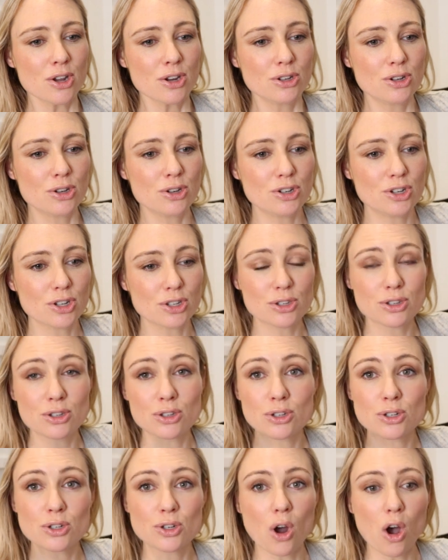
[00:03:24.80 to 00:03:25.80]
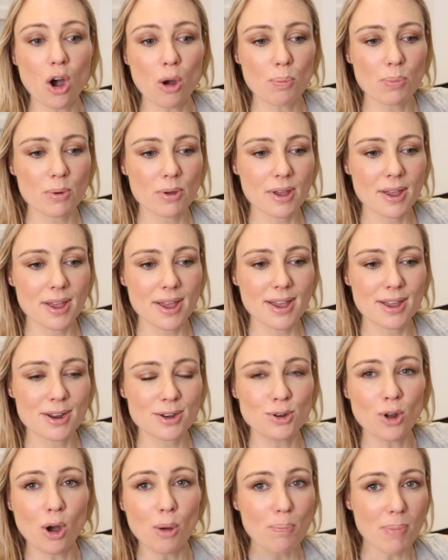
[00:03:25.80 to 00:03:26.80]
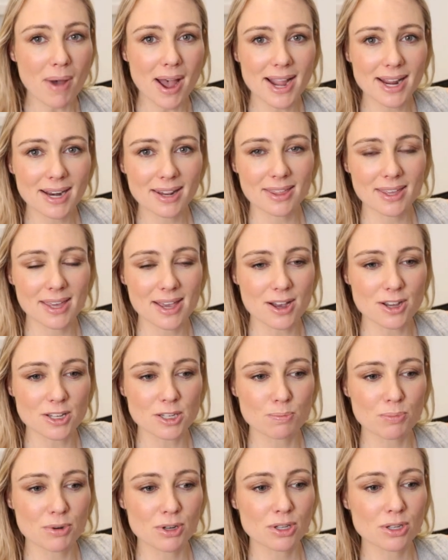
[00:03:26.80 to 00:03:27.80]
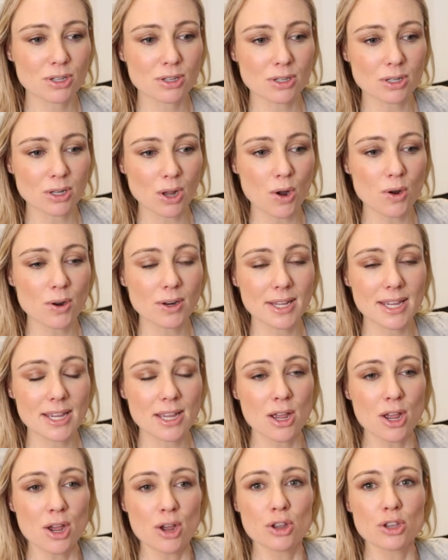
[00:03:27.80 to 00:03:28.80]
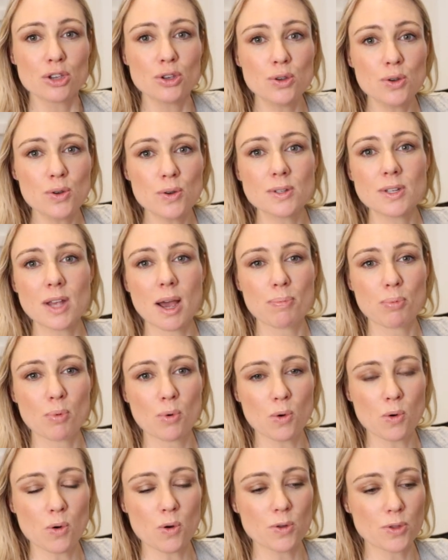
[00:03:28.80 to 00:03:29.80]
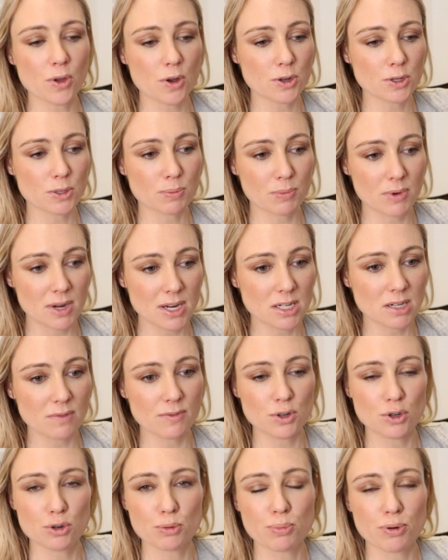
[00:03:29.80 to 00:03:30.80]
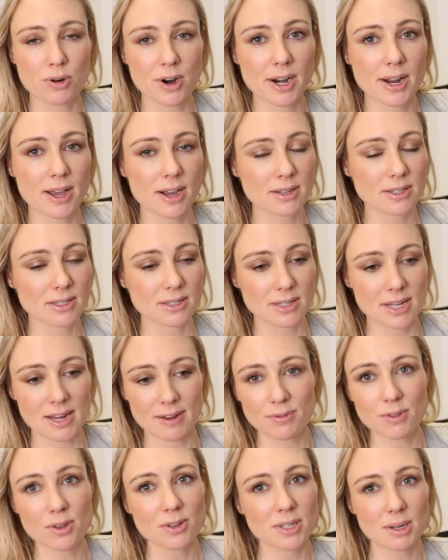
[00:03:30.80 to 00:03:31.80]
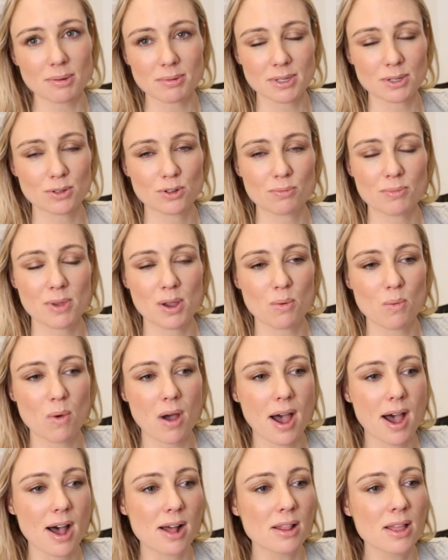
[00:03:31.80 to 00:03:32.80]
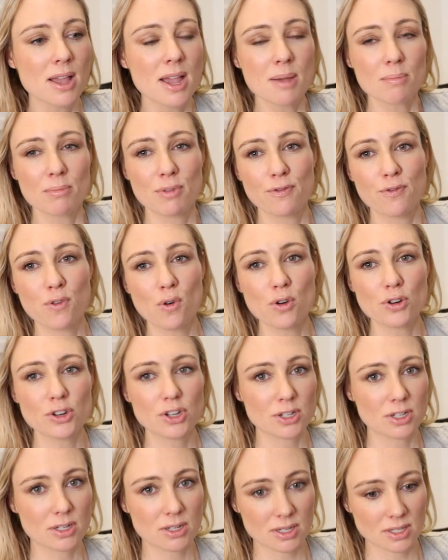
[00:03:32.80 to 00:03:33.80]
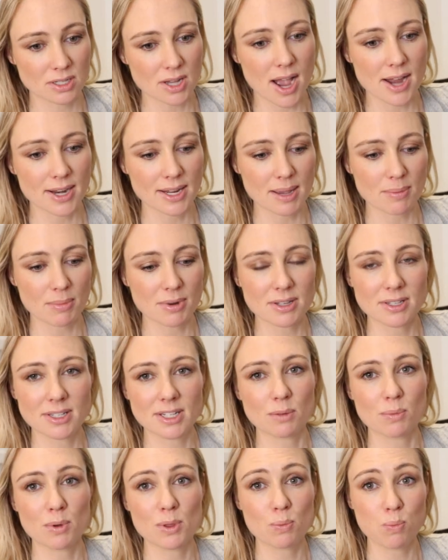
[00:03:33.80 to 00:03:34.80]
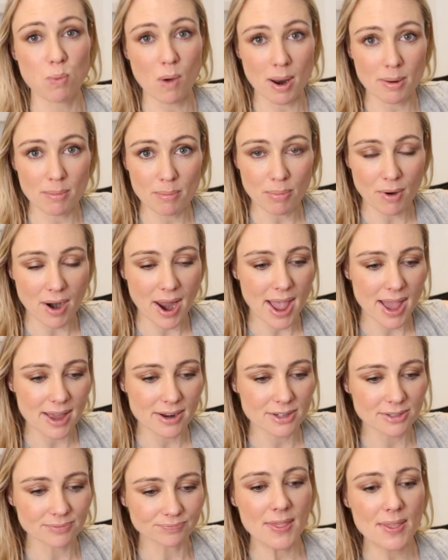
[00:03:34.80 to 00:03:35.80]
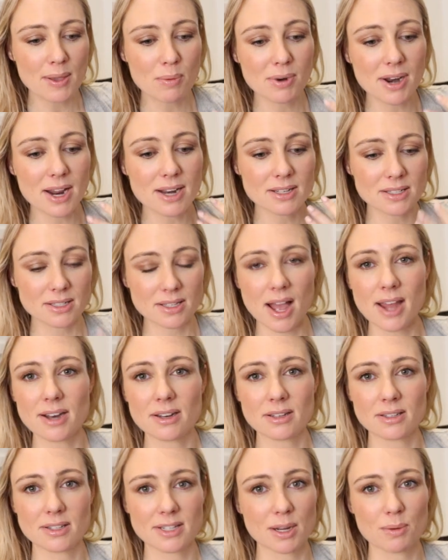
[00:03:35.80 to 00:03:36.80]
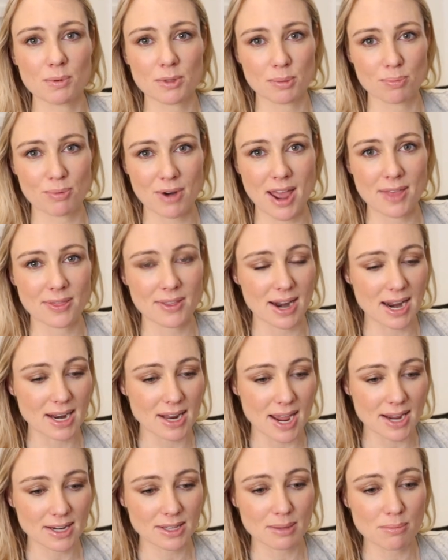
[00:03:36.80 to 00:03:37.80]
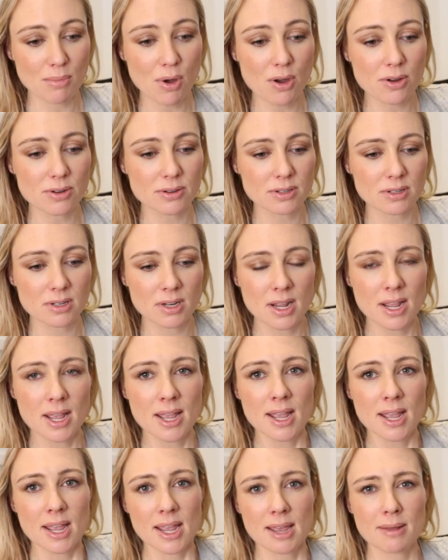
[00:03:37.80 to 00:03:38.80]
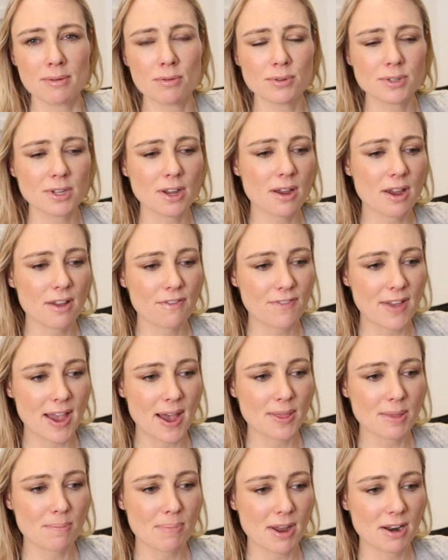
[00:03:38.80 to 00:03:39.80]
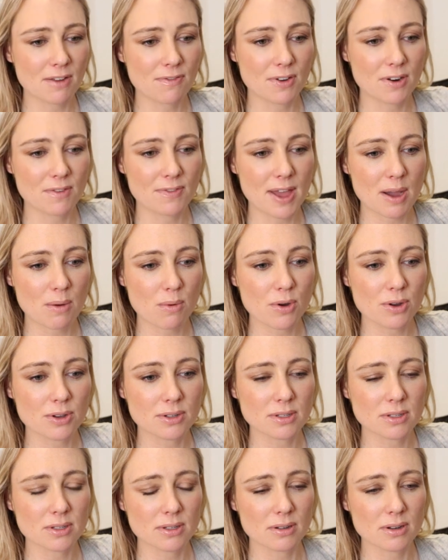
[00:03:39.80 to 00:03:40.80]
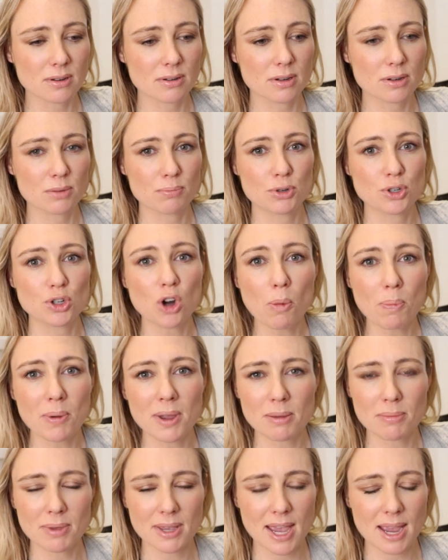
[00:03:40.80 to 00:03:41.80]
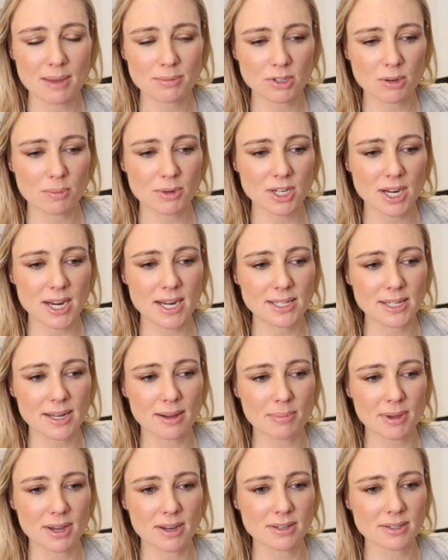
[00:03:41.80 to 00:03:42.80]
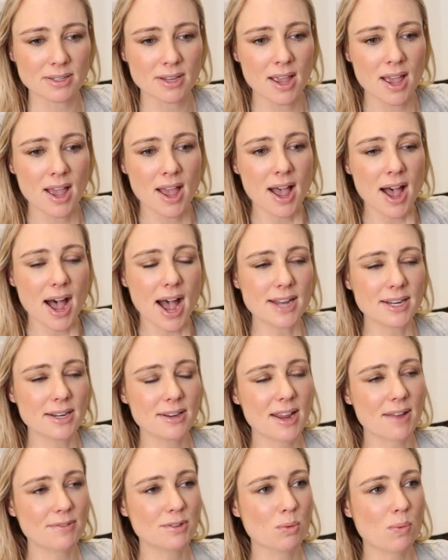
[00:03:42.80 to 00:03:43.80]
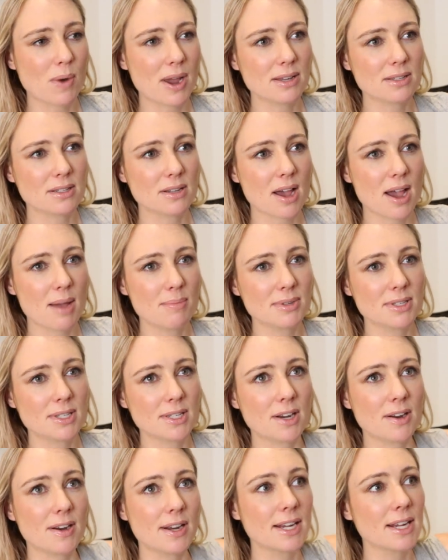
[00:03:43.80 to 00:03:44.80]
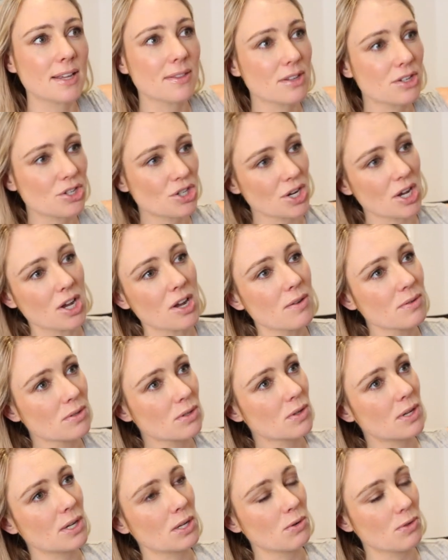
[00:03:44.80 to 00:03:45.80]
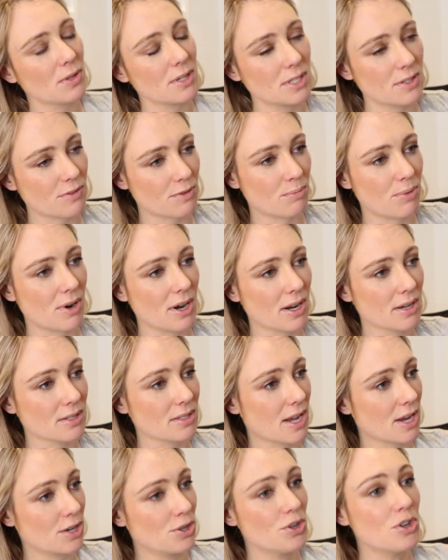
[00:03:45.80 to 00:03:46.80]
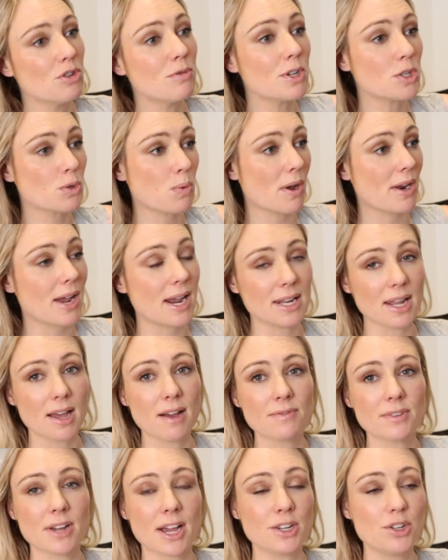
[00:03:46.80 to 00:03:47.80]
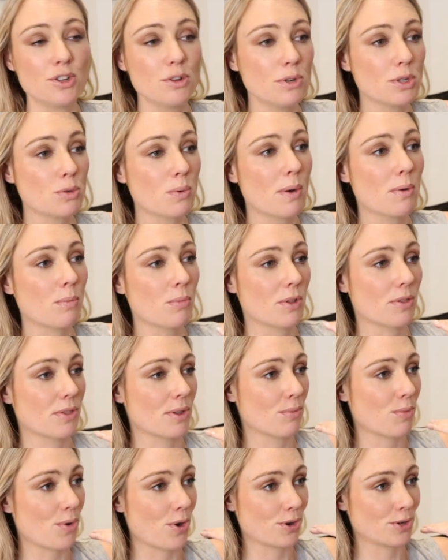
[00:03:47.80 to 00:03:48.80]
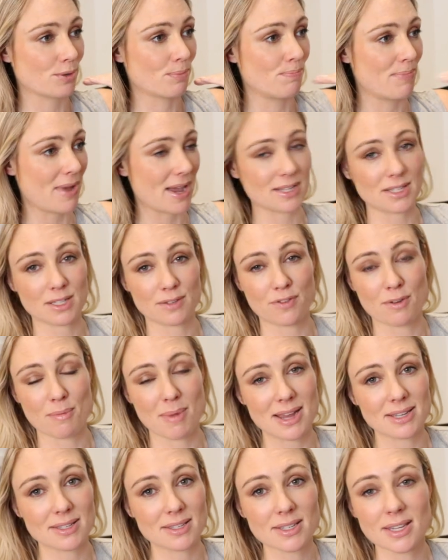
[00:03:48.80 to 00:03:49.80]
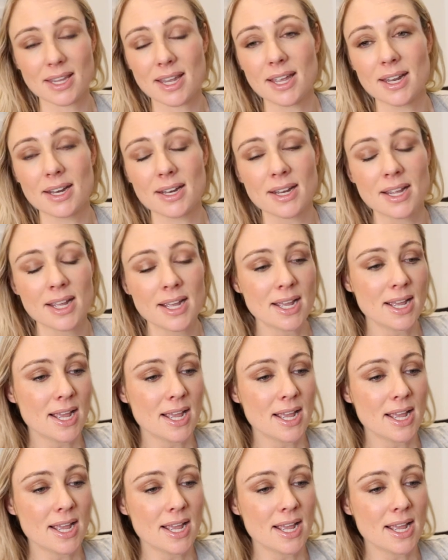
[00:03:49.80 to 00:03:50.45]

to just stop, not buy anything else, but slowly use up all those individual products, even though sometimes it took me a while, before just deciding I'm gonna stick with one brand. And then when I decided to stick with the brand that I liked the most, I found the benefit of that was shopping became so much easier because I didn't have to waste time staring at the shelves, looking at all these different products. I knew which one I loved. I knew which one that worked best for my skin